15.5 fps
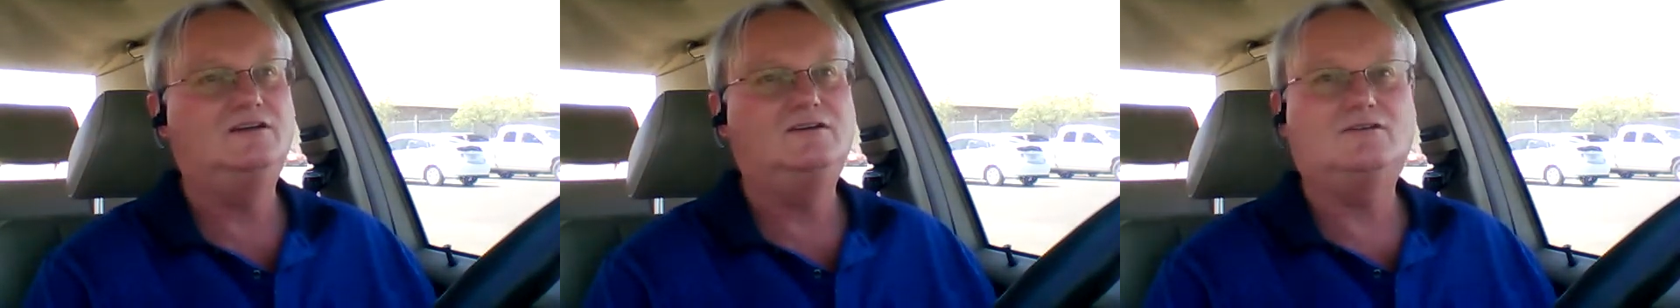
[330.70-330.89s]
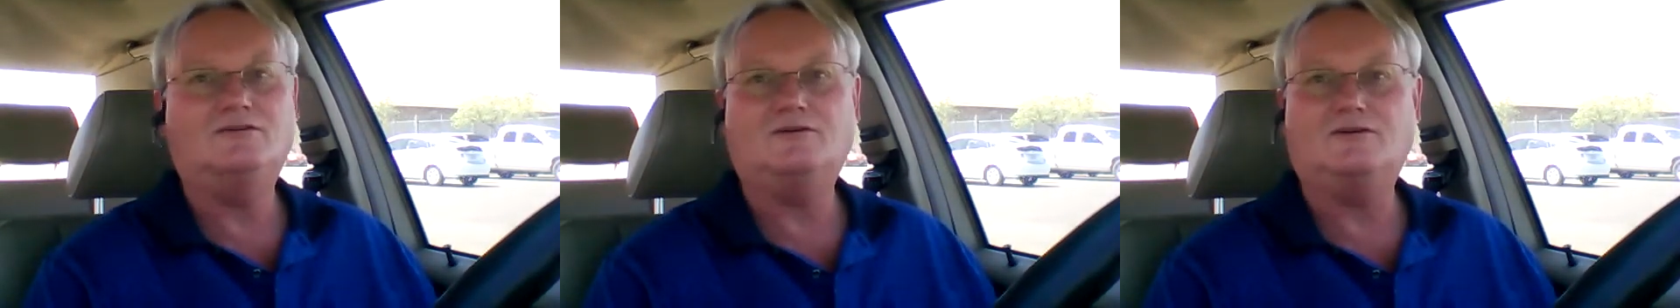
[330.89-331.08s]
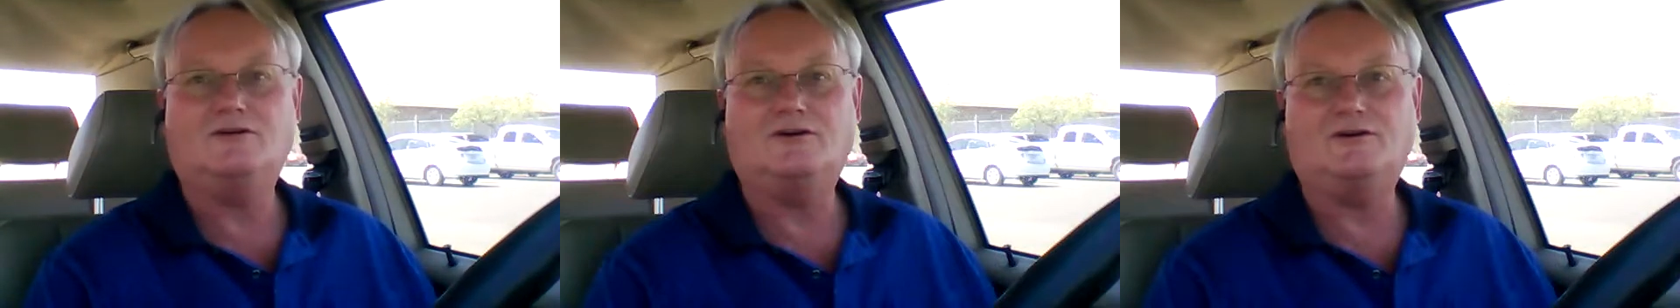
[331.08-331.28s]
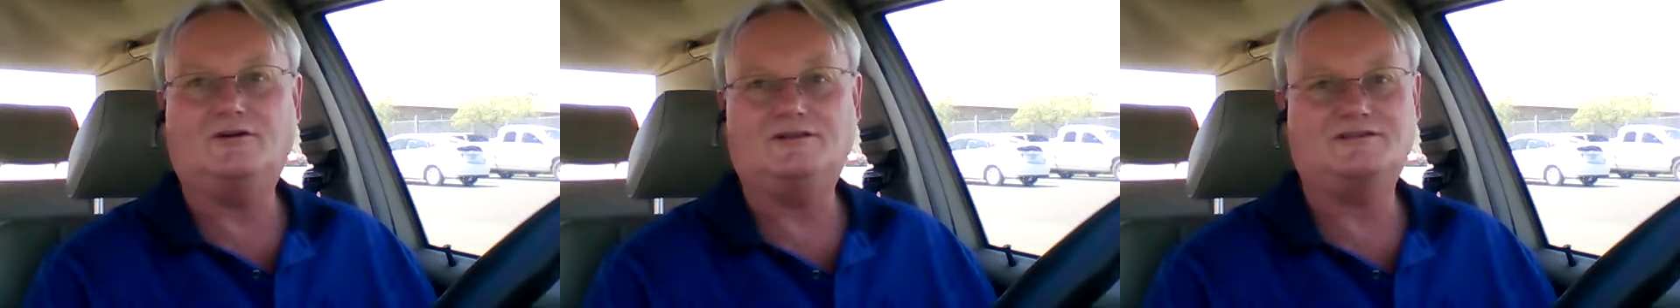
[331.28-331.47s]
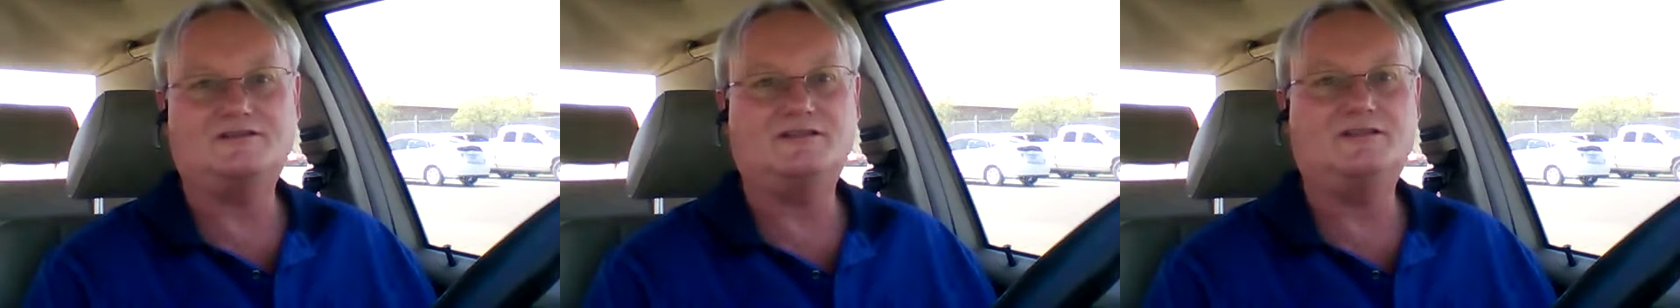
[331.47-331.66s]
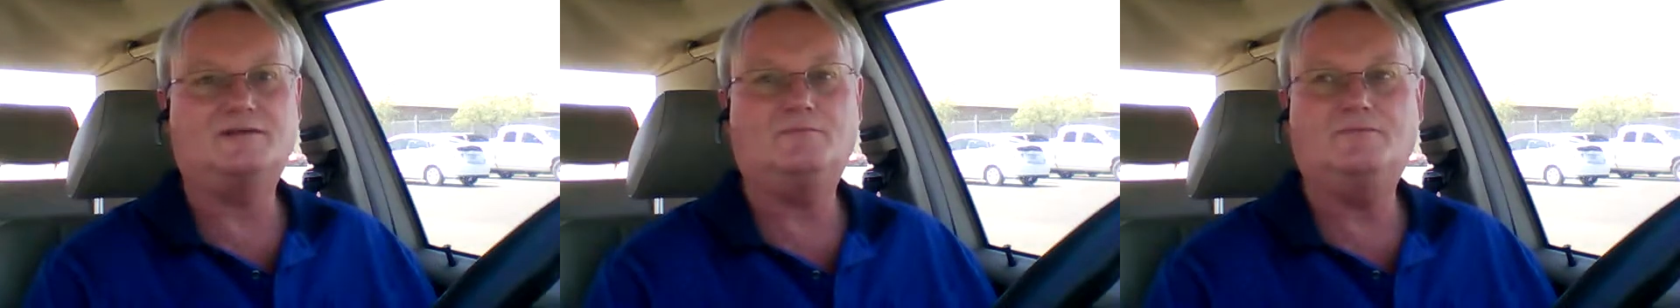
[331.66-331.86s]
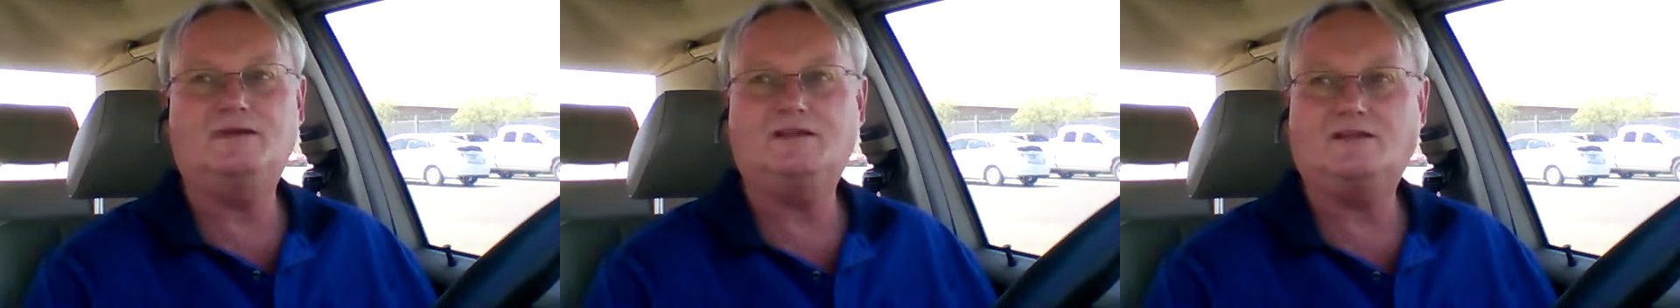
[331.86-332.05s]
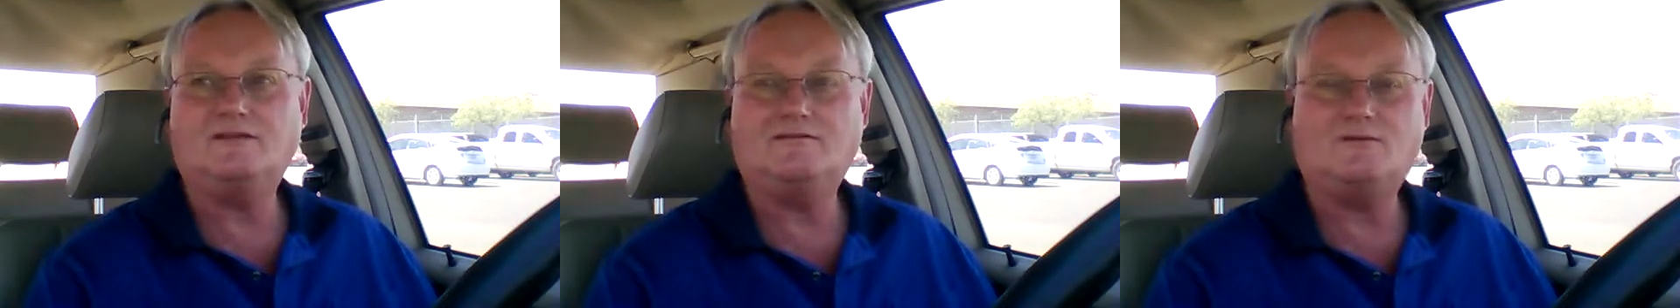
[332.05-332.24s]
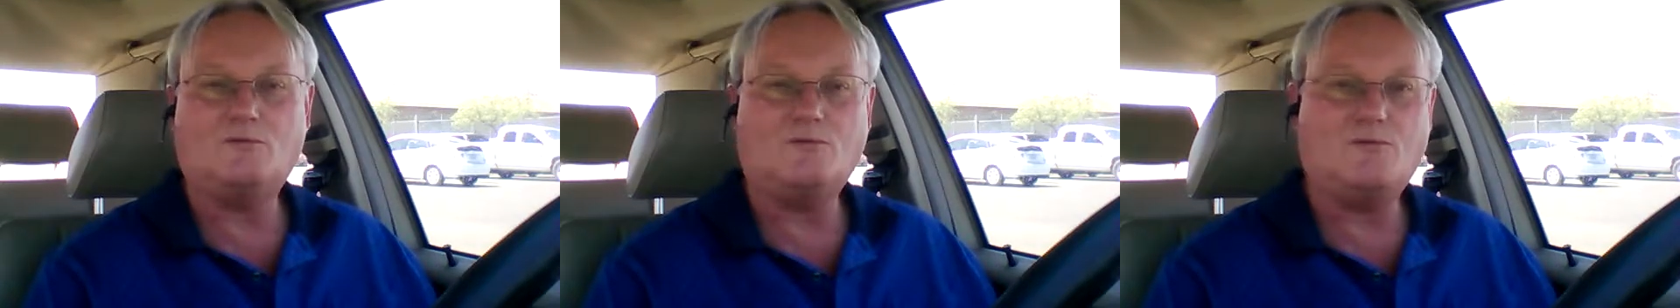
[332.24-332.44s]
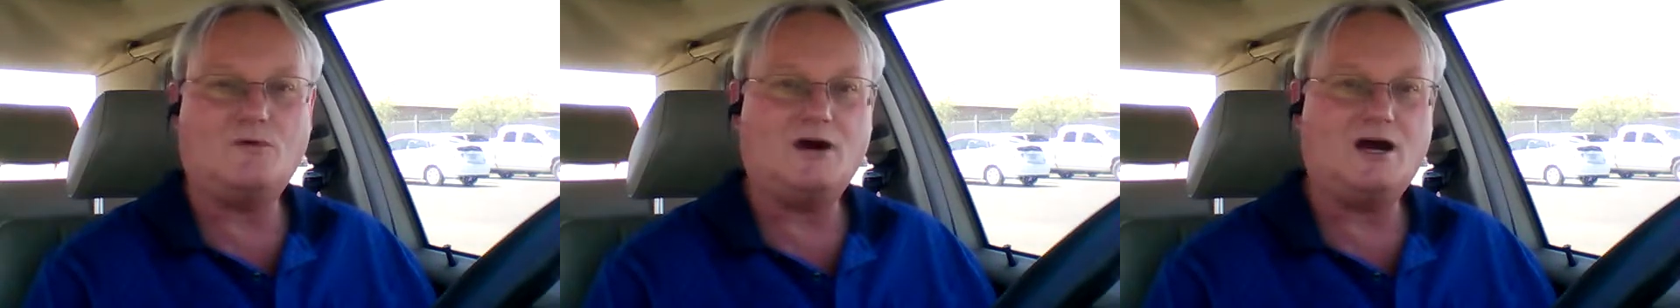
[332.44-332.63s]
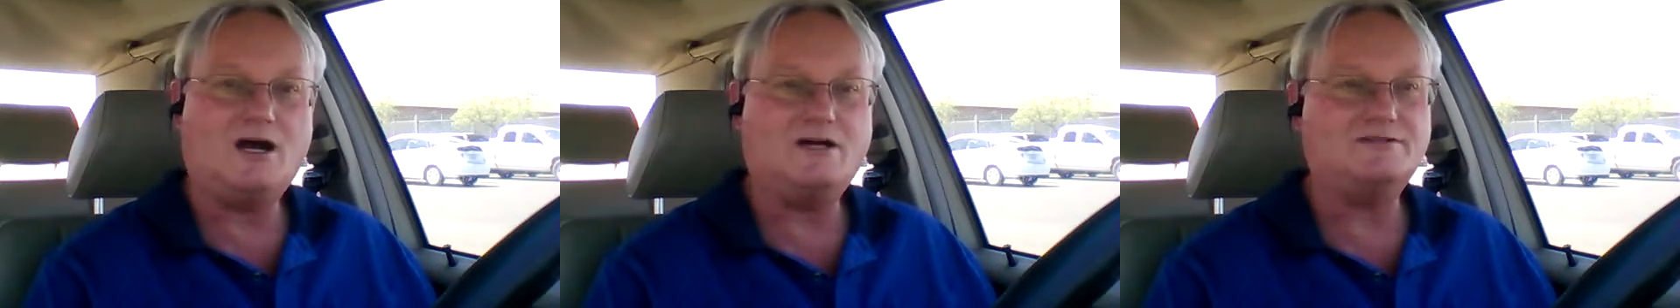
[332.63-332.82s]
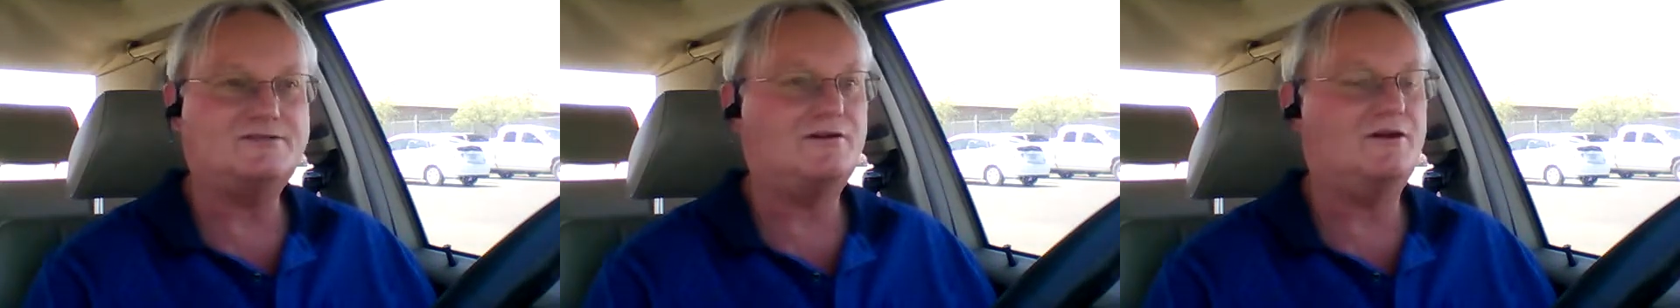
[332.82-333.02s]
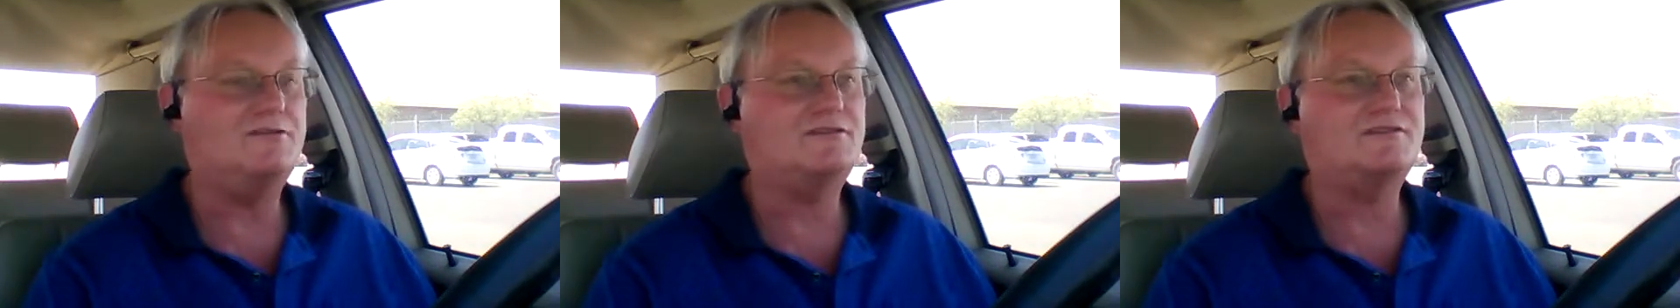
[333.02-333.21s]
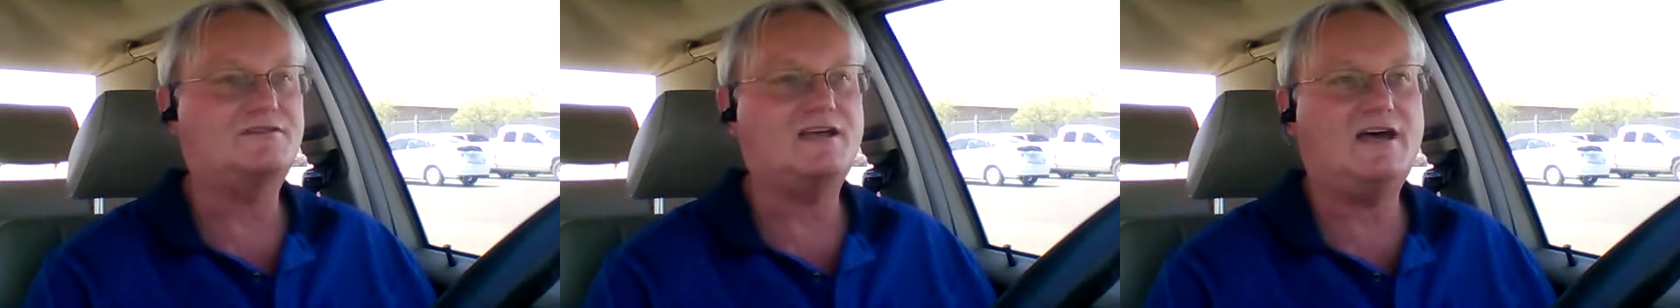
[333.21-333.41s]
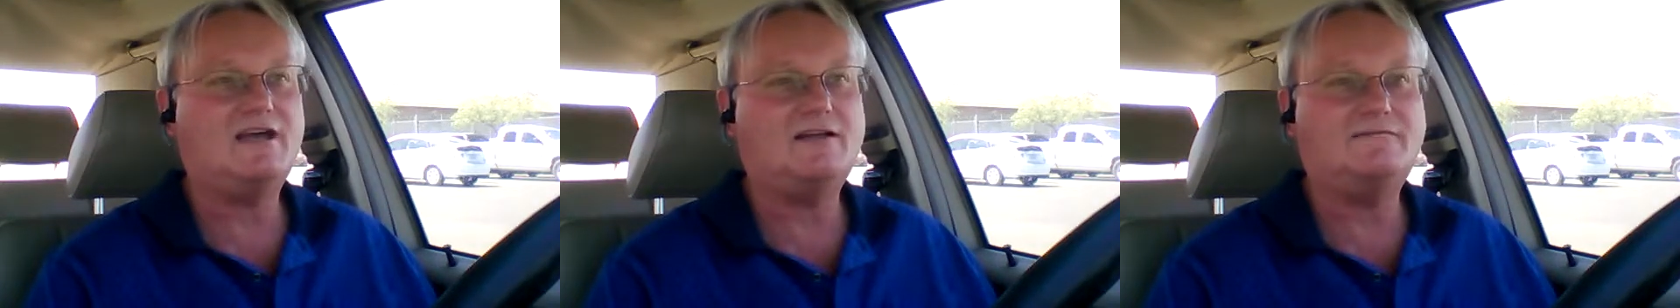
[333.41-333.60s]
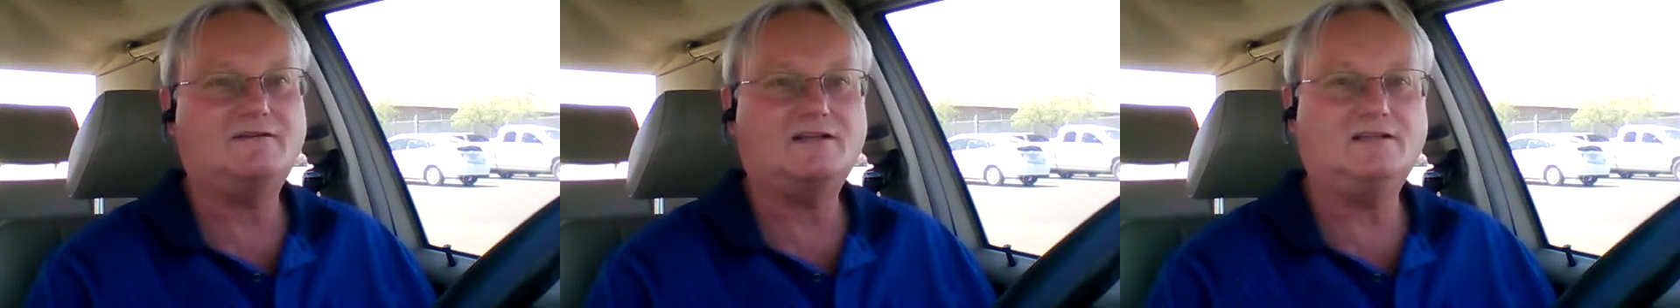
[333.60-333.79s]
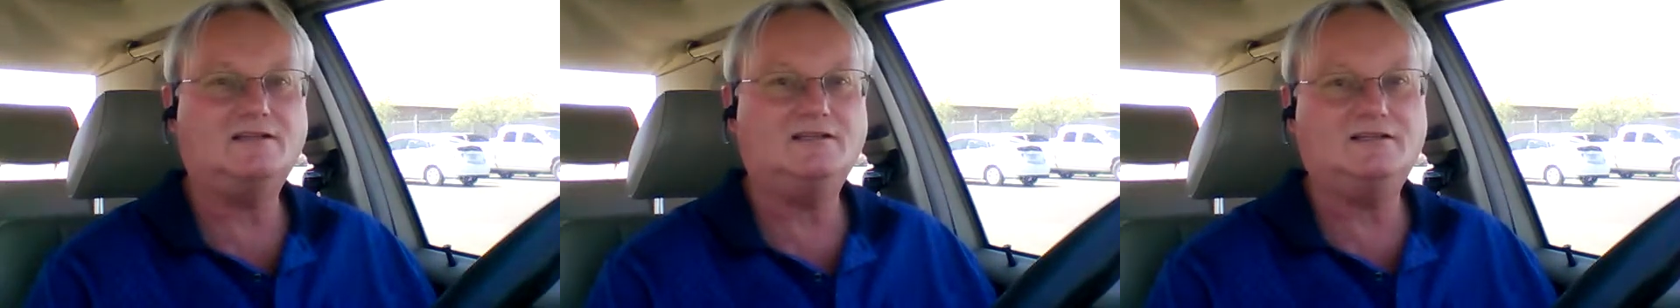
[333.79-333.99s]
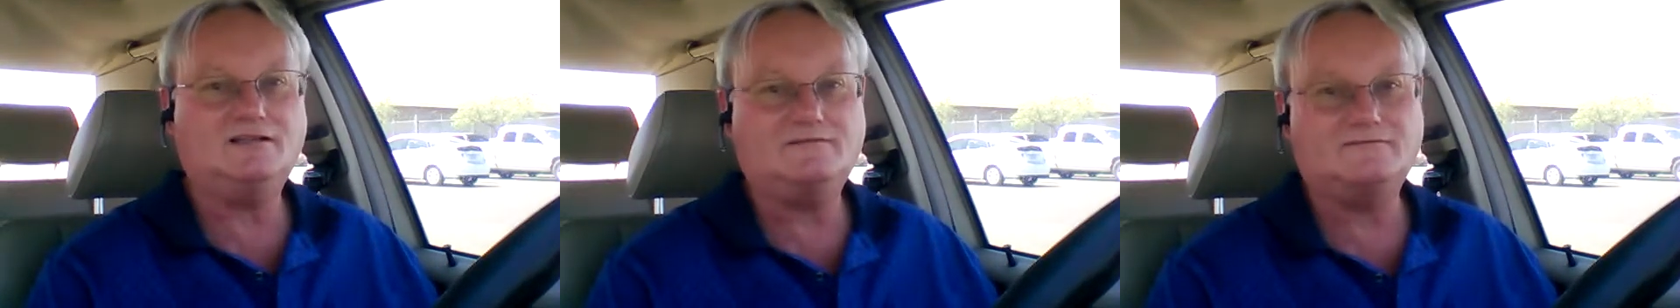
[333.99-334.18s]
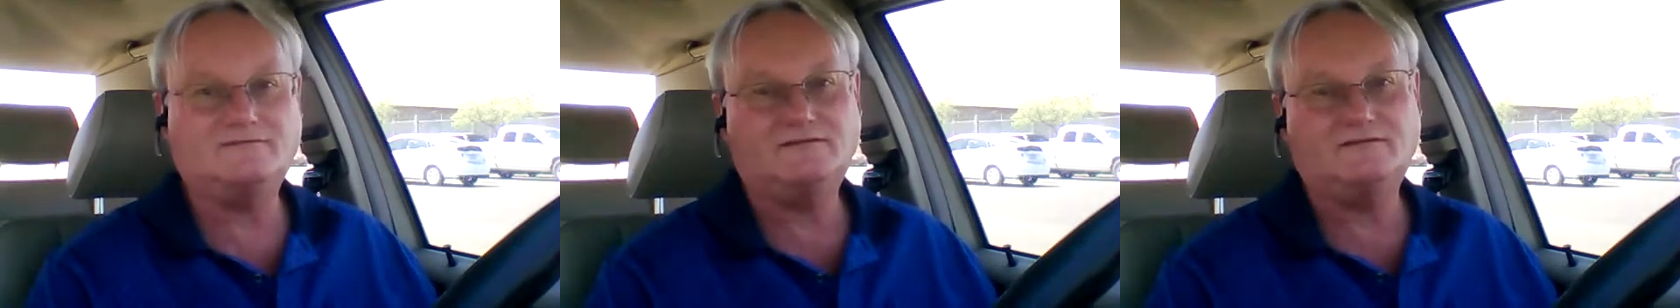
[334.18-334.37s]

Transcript: or it's in the middle of a wash or on the side of a cliff.